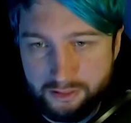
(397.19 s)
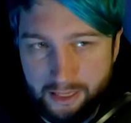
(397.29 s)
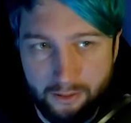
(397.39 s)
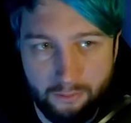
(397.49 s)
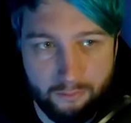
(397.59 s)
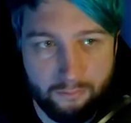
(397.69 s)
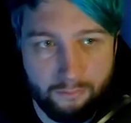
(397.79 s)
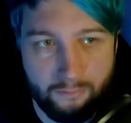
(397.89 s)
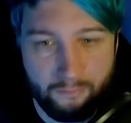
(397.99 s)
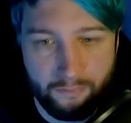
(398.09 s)
Now,
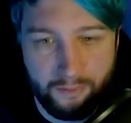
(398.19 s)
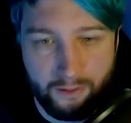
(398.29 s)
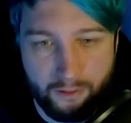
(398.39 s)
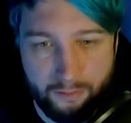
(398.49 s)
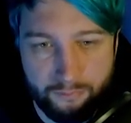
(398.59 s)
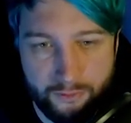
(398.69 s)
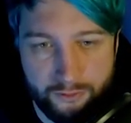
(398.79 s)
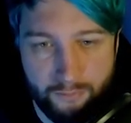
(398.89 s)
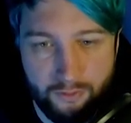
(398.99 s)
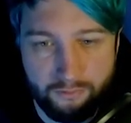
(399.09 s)
I'm
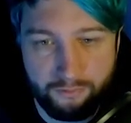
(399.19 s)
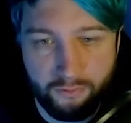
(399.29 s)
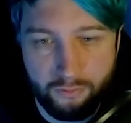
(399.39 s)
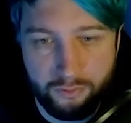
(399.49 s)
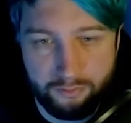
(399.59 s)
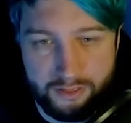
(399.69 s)
moving forward with these